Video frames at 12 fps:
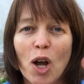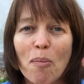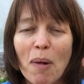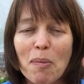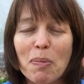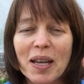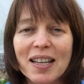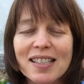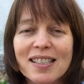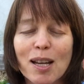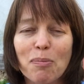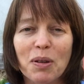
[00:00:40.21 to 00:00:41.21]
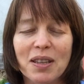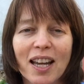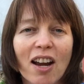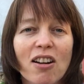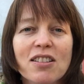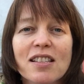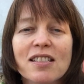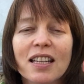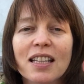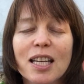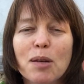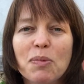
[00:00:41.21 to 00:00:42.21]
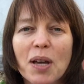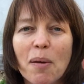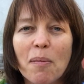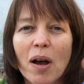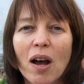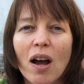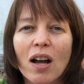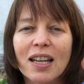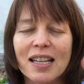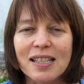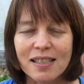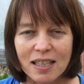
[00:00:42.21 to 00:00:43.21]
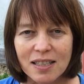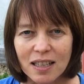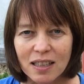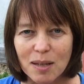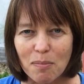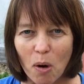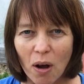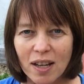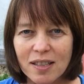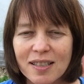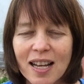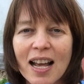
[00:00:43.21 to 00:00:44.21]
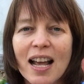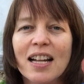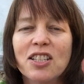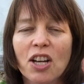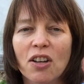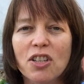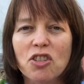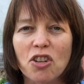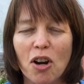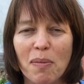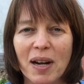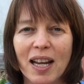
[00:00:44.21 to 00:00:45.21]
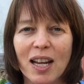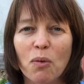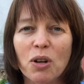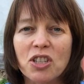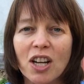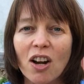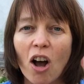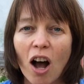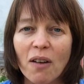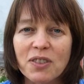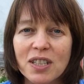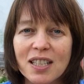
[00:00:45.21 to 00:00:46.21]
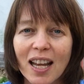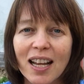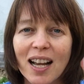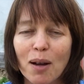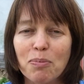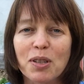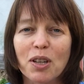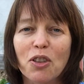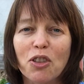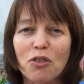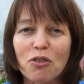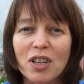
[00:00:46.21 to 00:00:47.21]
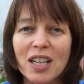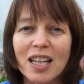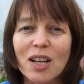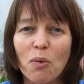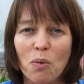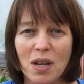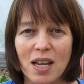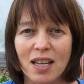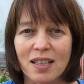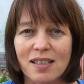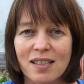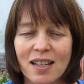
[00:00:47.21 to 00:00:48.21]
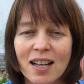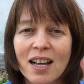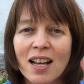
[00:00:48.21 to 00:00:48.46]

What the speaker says: My biggest tip with carrots is to keep them consistently moist until they germinate, which can often take up to 3 weeks.